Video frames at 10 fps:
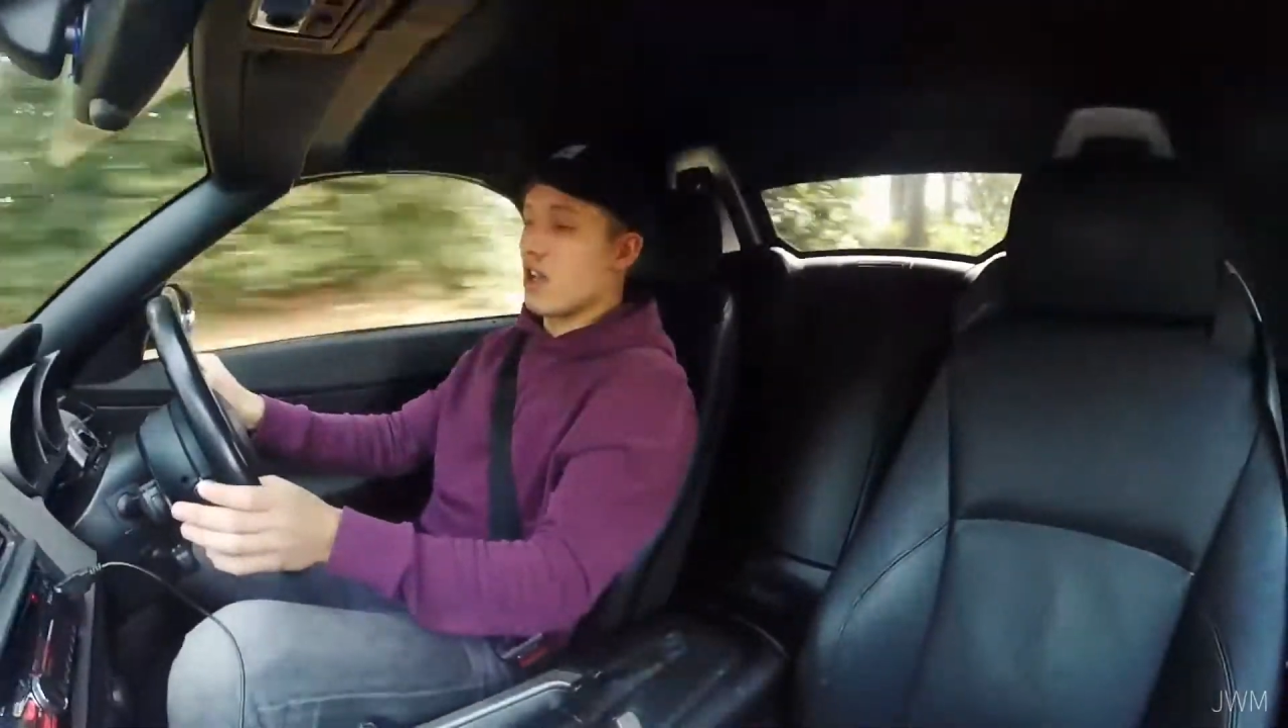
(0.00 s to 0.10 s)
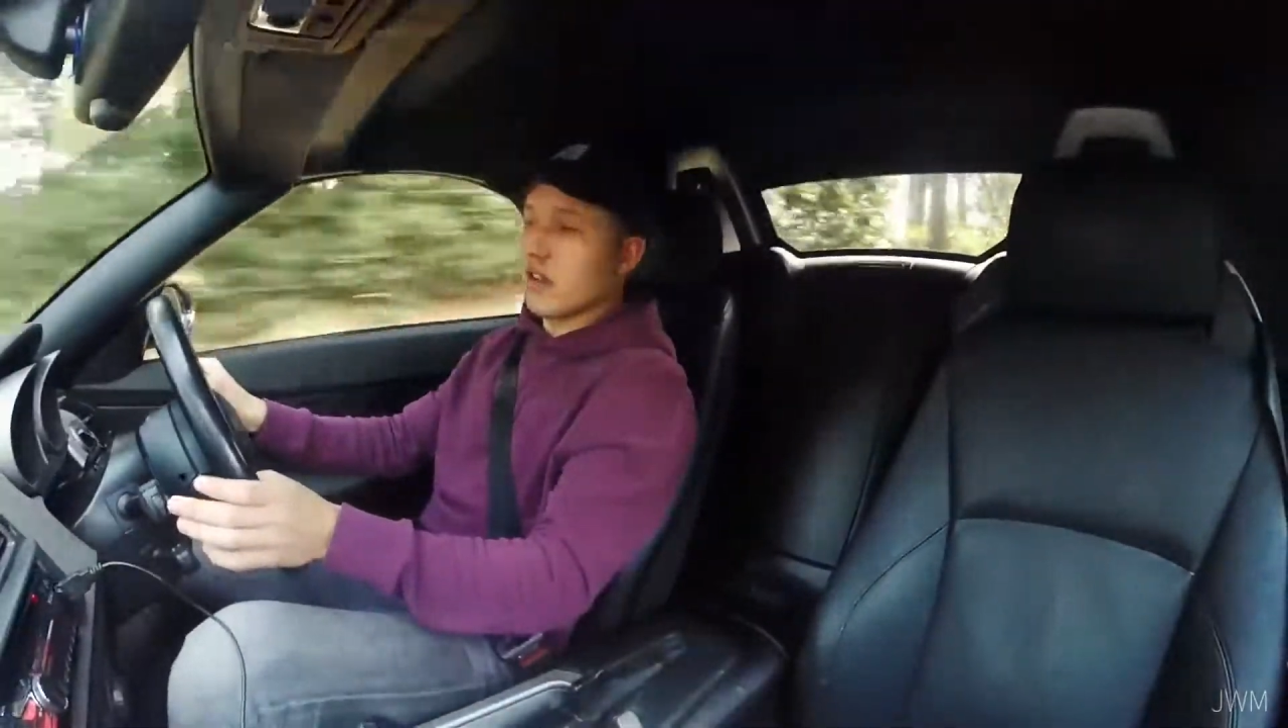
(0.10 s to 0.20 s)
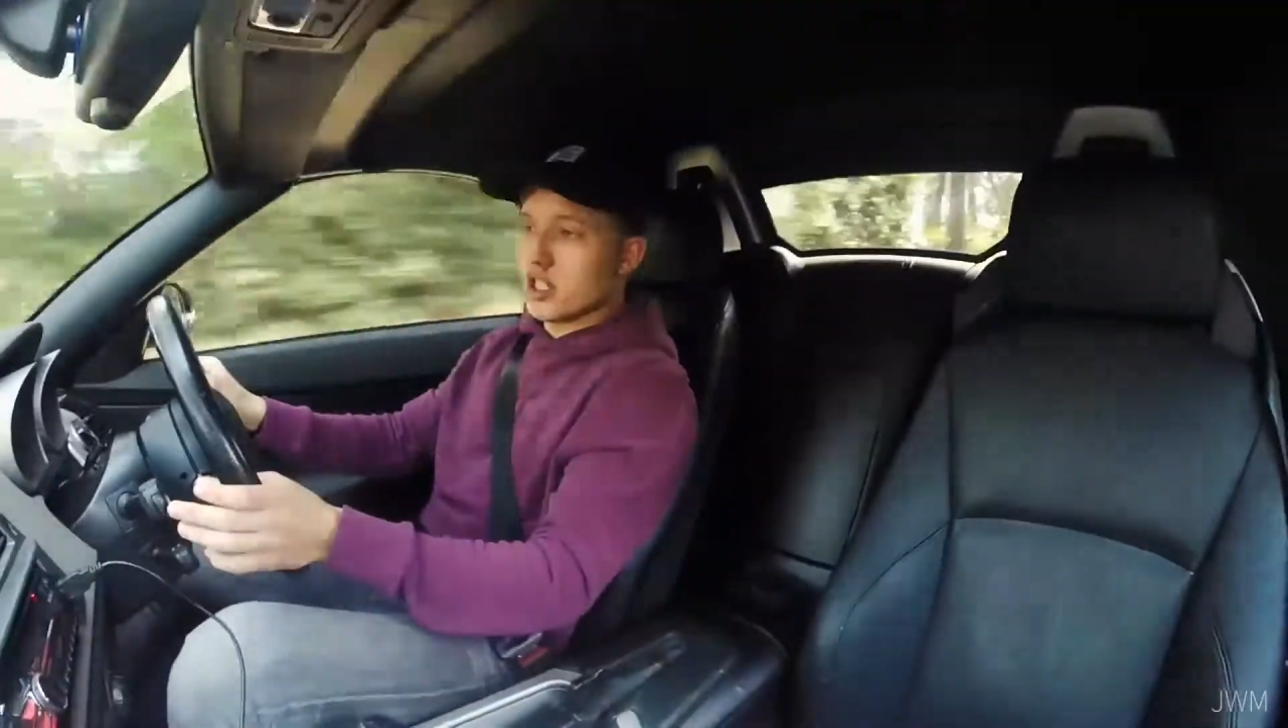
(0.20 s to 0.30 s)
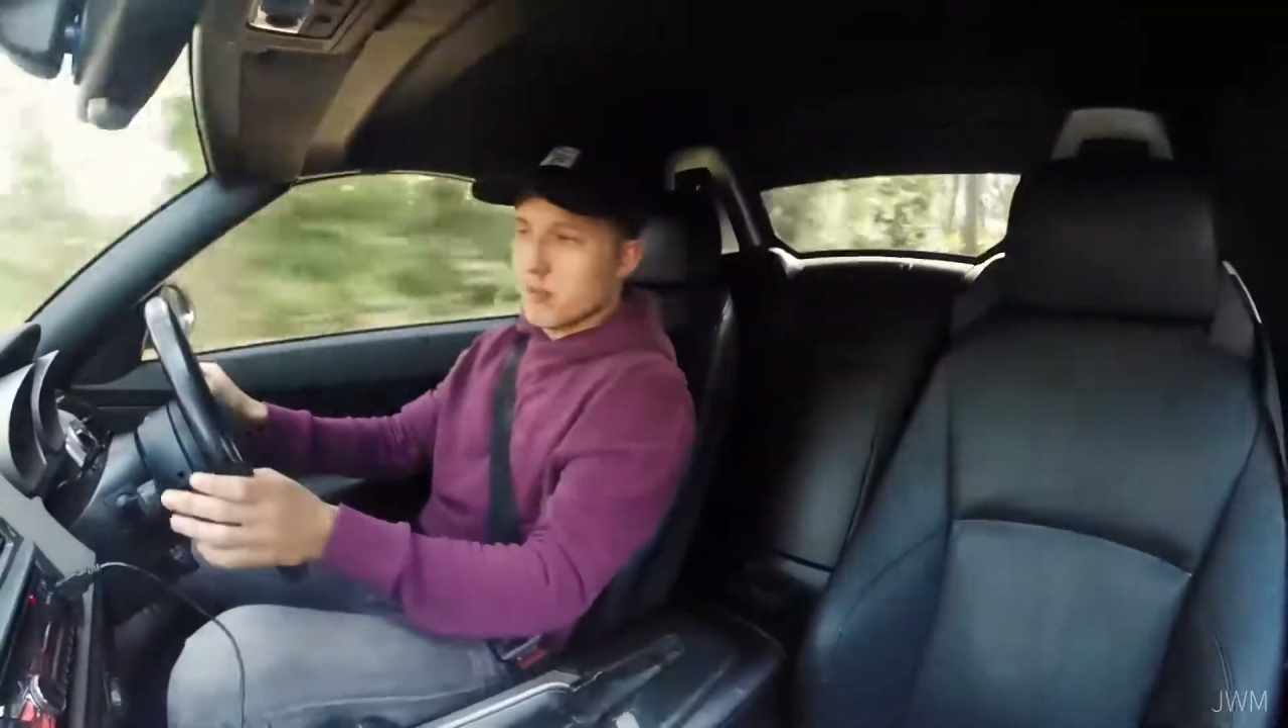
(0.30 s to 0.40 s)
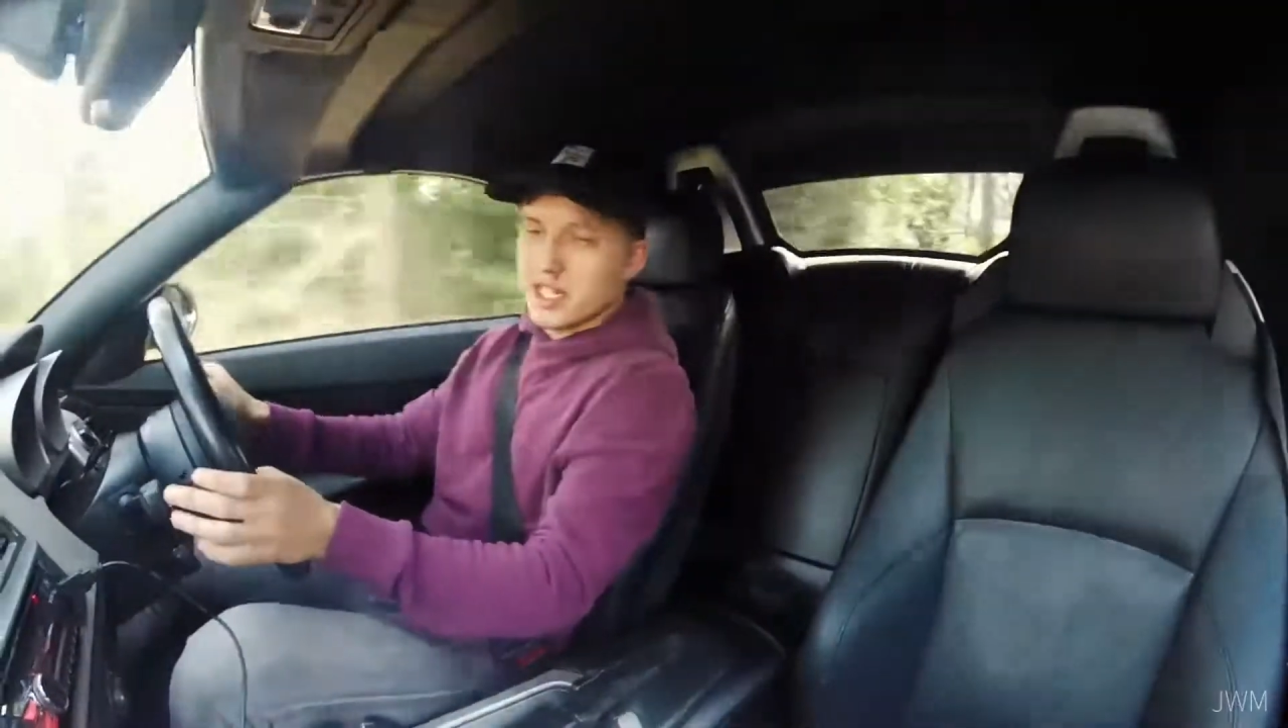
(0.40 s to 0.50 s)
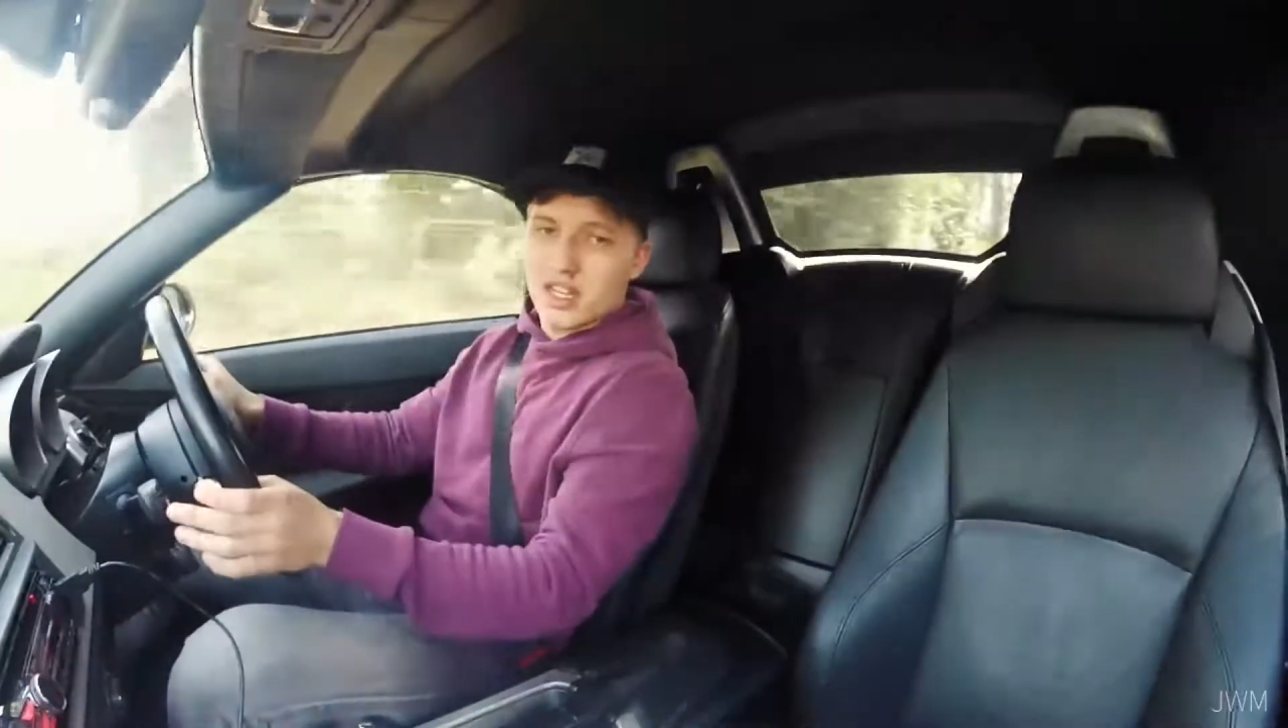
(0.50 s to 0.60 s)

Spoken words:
noticeably